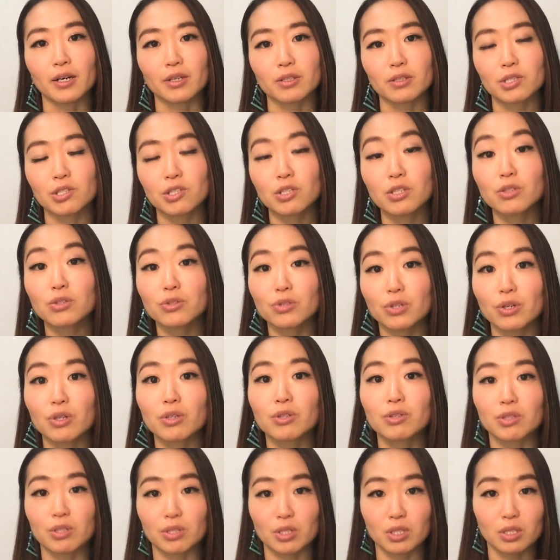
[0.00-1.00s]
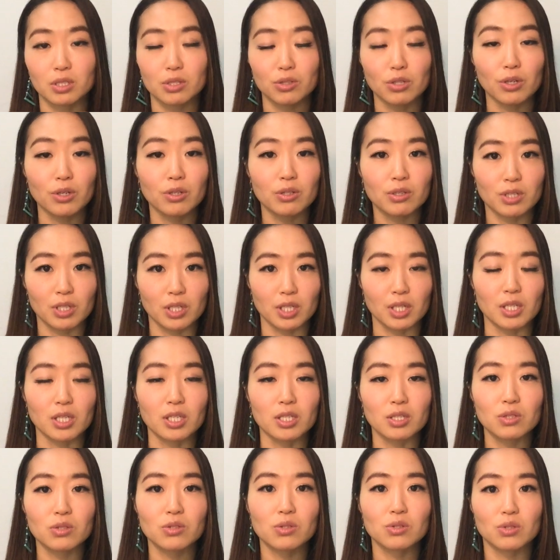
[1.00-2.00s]
She turned it
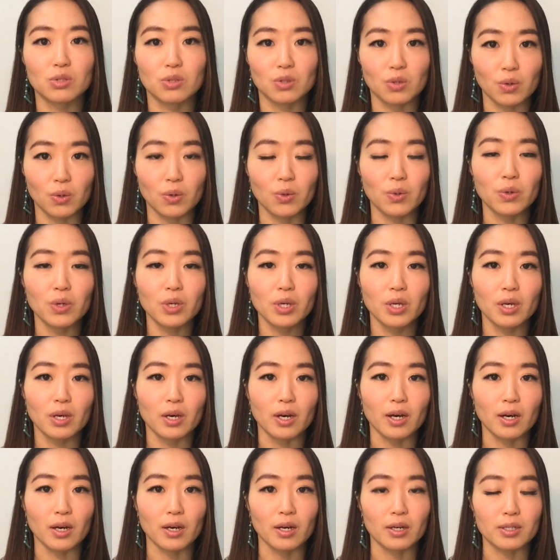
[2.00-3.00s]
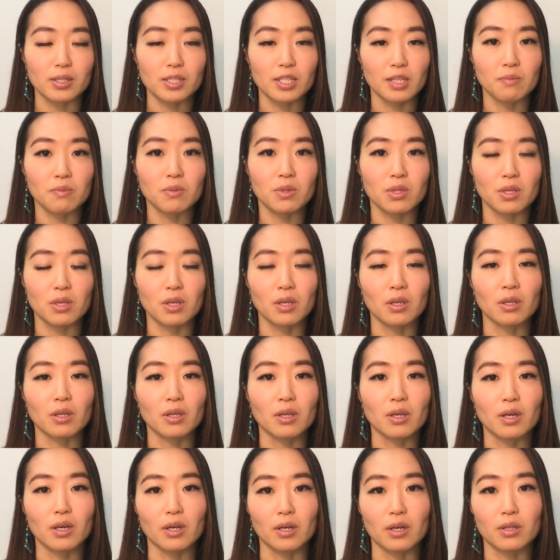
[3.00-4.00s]
into
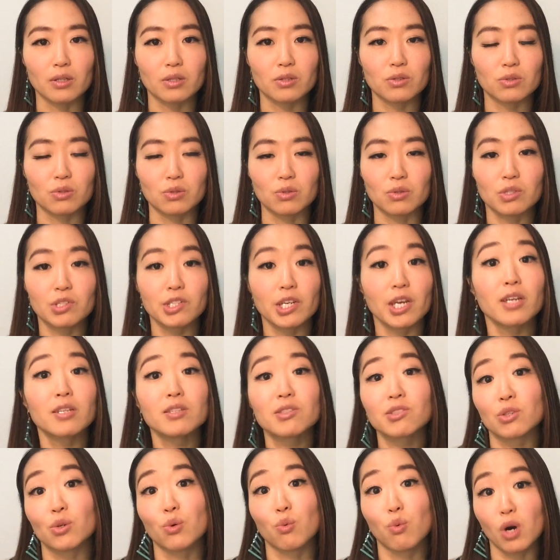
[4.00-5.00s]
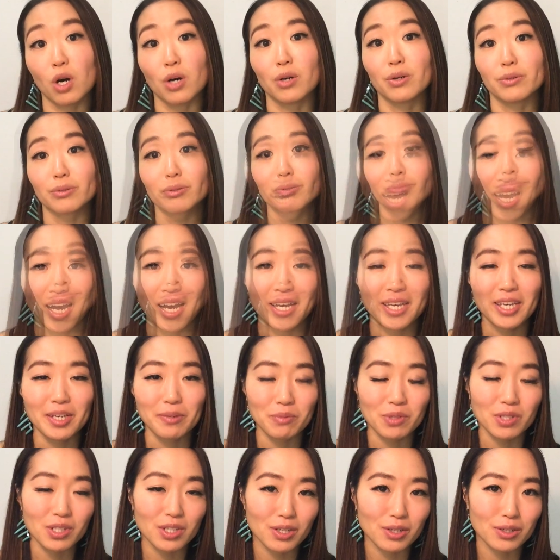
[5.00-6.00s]
something to change the world. I
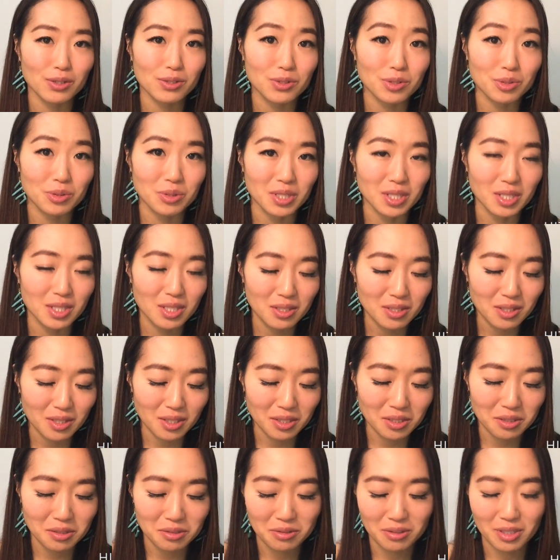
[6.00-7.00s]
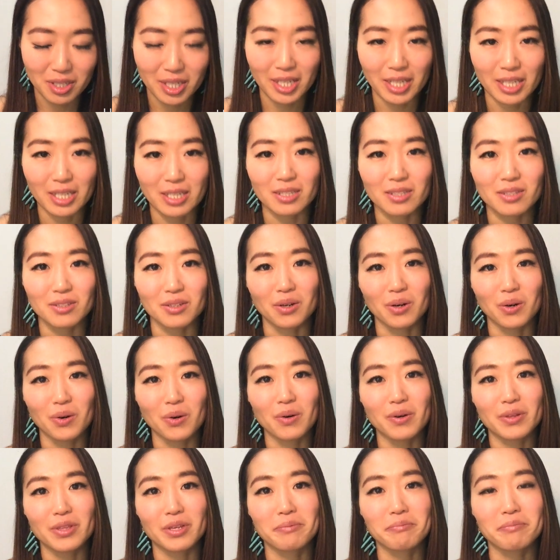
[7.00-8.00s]
am here to integrate
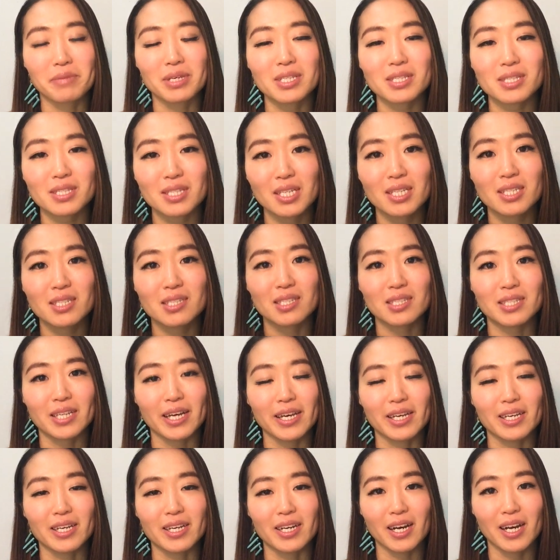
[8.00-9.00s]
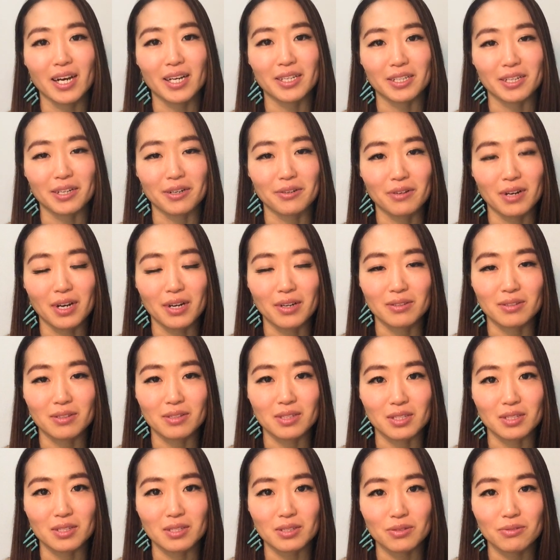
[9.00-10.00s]
all the messages I got
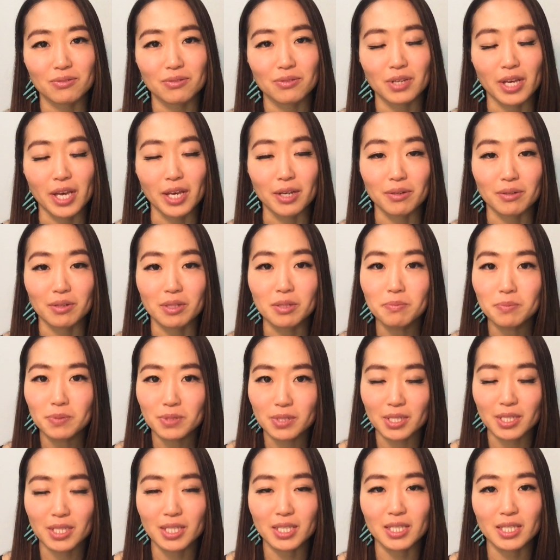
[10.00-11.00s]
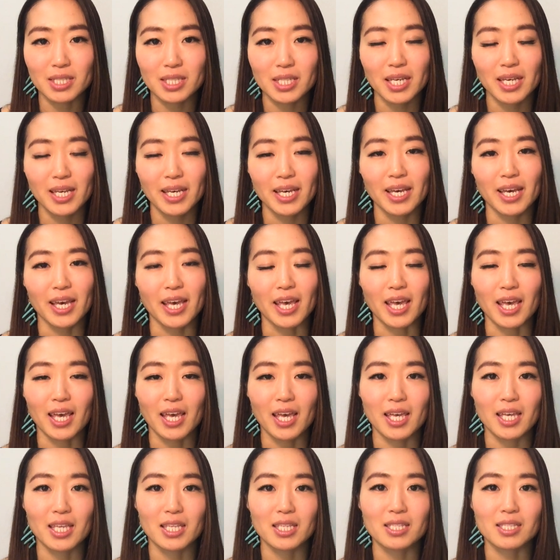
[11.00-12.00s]
around these eclipses,
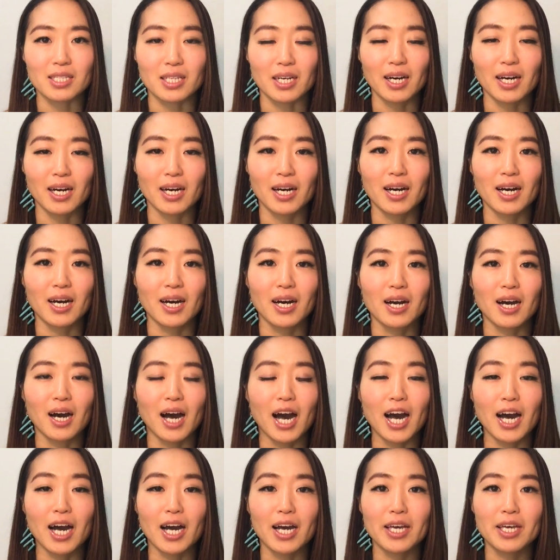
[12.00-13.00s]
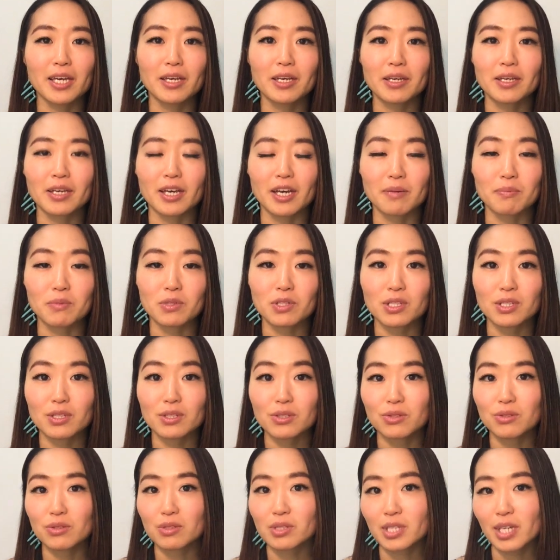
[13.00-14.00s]
and I am
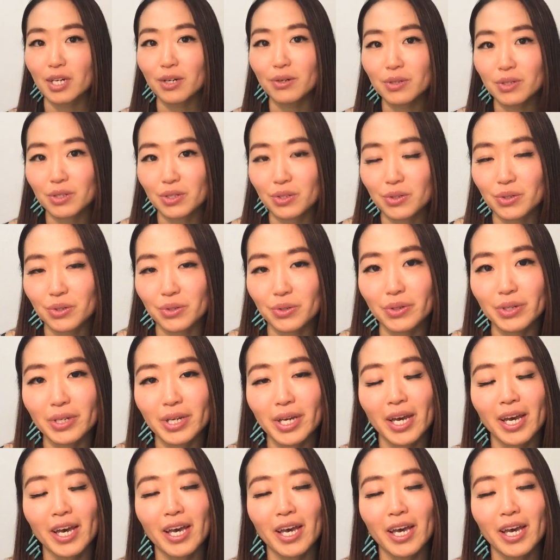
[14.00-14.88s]
here to tell you,